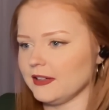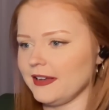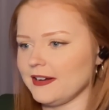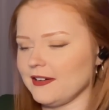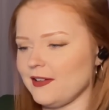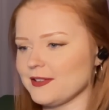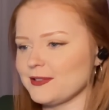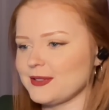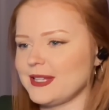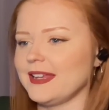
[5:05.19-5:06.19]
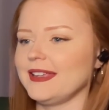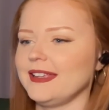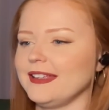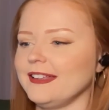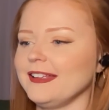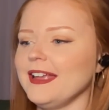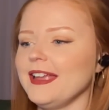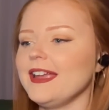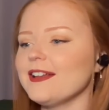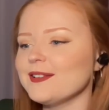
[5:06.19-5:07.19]
And it also
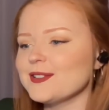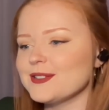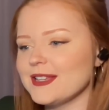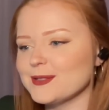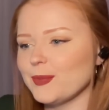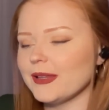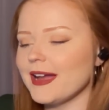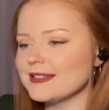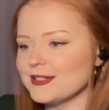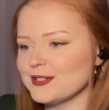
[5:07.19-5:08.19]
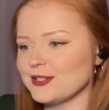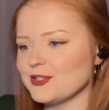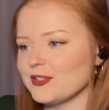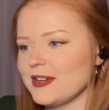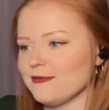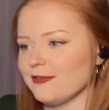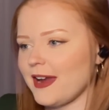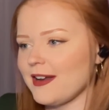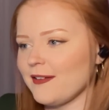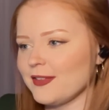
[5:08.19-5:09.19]
says plastic surgery
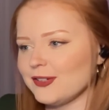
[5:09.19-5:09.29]
right on the